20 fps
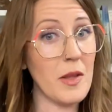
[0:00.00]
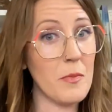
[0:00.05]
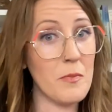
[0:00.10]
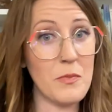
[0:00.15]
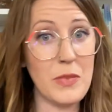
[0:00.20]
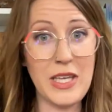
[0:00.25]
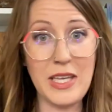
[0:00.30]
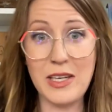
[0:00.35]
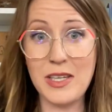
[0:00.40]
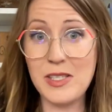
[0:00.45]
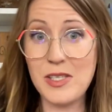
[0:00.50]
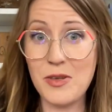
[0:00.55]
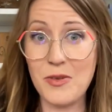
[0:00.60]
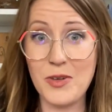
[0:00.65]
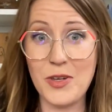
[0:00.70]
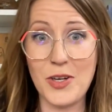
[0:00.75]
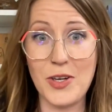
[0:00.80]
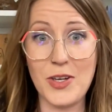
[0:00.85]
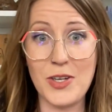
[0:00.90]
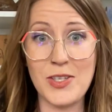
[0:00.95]
penis
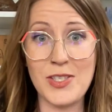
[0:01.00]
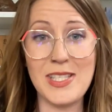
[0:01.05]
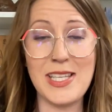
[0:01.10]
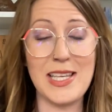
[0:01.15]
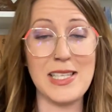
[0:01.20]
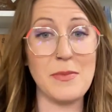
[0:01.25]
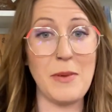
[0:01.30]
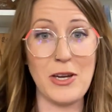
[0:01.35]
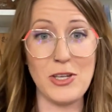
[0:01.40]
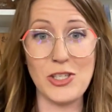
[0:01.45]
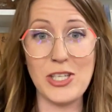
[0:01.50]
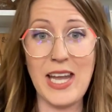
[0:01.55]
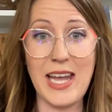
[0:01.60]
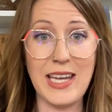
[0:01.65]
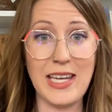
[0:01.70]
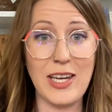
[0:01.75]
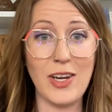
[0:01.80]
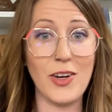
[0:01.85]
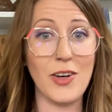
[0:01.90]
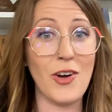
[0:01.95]
owners especially, I
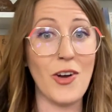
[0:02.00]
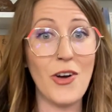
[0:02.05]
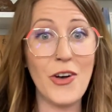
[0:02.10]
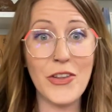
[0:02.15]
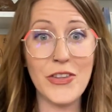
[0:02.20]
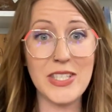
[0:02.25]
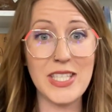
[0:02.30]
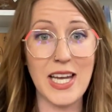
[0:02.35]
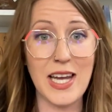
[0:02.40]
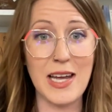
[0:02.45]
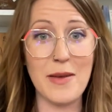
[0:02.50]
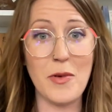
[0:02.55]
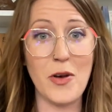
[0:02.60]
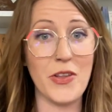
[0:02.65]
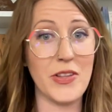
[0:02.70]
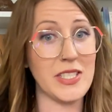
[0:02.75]
hear it all the time,